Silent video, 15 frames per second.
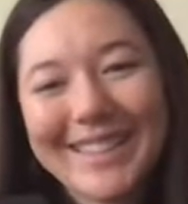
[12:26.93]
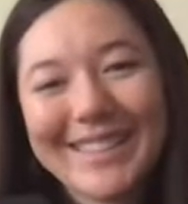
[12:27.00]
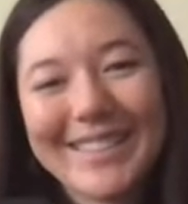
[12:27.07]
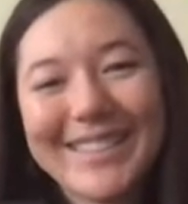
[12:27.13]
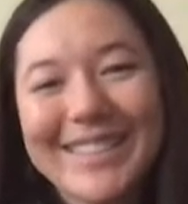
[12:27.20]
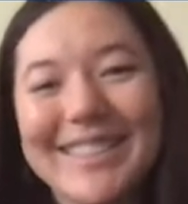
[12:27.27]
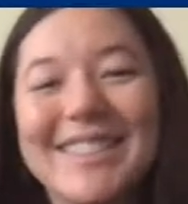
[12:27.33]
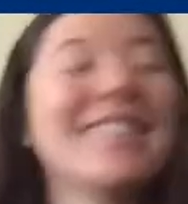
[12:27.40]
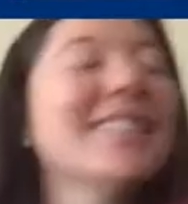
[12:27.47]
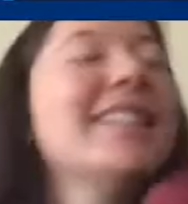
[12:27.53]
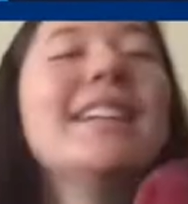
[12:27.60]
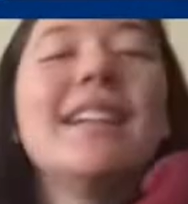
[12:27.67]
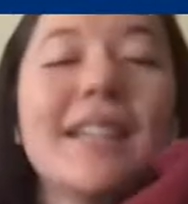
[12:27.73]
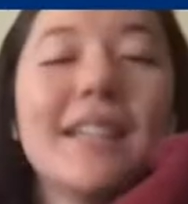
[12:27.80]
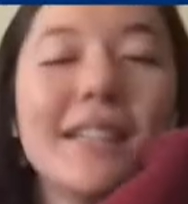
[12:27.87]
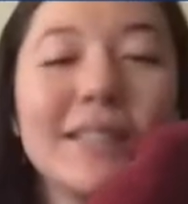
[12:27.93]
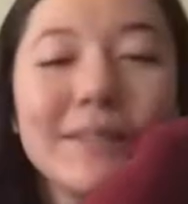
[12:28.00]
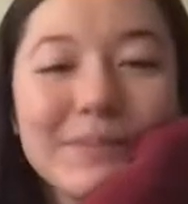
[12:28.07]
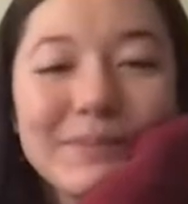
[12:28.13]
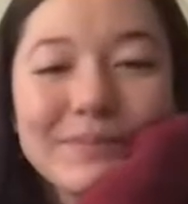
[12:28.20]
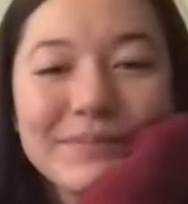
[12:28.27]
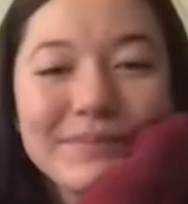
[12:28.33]

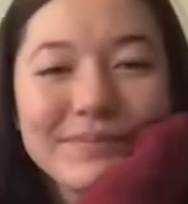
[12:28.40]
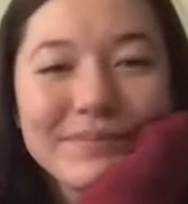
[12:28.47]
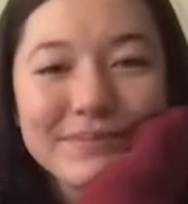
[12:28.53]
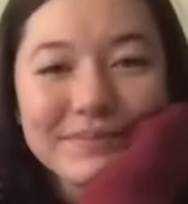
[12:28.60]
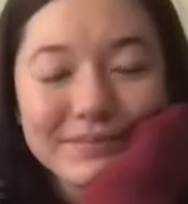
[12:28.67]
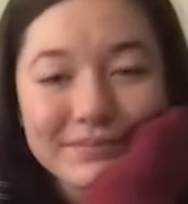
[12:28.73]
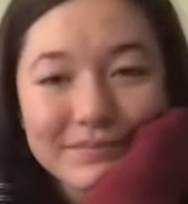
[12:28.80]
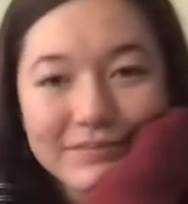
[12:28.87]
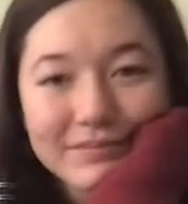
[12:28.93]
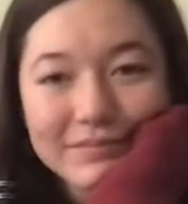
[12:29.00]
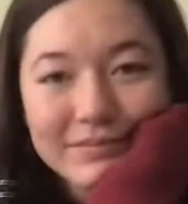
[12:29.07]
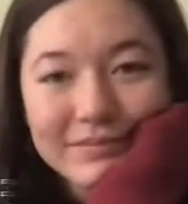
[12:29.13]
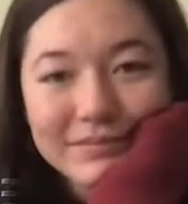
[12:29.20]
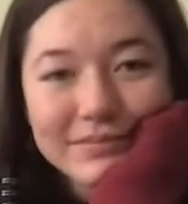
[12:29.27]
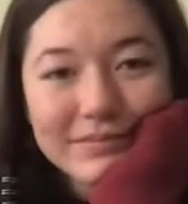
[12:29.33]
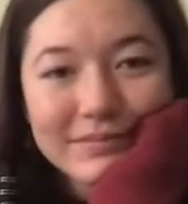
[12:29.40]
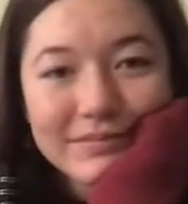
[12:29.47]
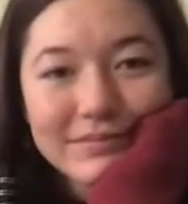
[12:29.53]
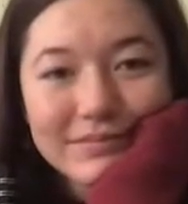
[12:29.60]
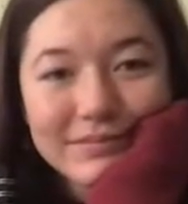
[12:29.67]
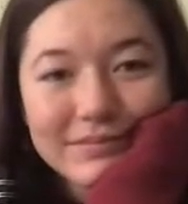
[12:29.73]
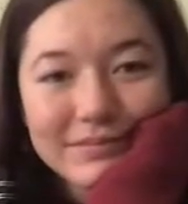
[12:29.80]

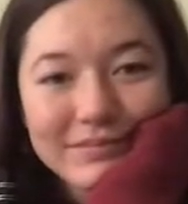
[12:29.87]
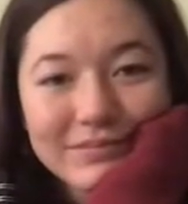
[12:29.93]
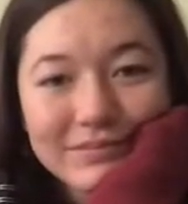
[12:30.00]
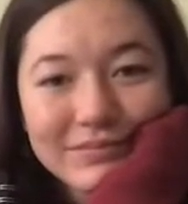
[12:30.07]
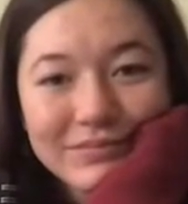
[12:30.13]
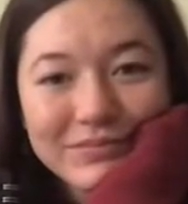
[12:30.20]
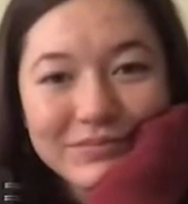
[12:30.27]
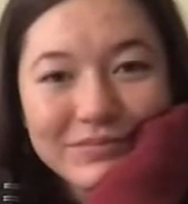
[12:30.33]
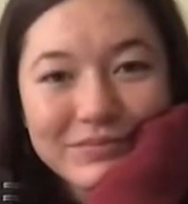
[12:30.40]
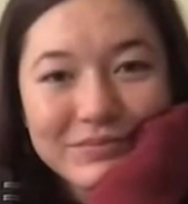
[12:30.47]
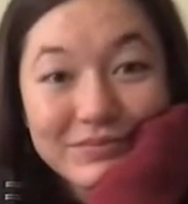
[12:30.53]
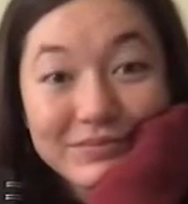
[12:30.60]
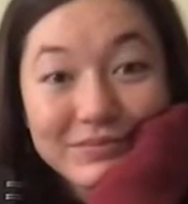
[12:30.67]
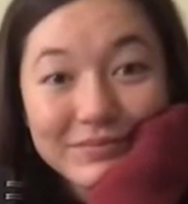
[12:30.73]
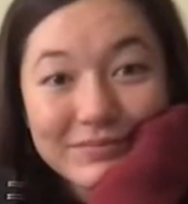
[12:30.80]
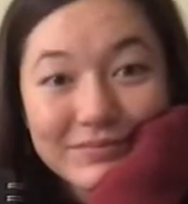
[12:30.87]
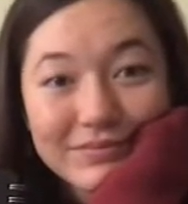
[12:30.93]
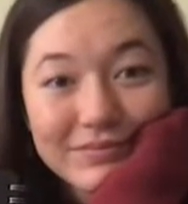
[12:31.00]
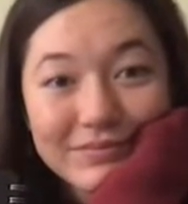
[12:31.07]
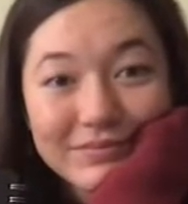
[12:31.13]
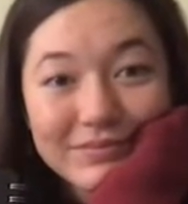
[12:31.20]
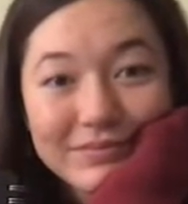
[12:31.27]

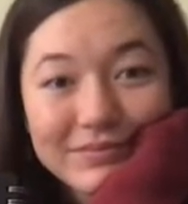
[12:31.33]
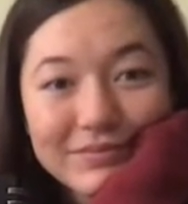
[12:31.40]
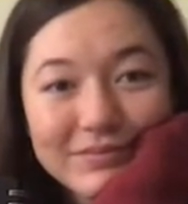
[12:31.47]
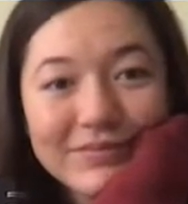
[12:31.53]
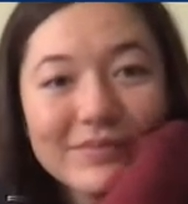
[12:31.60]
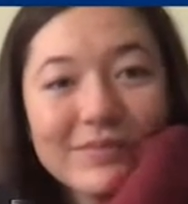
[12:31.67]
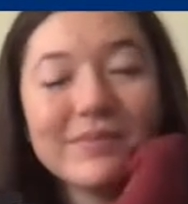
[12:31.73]
This person isn't speaking.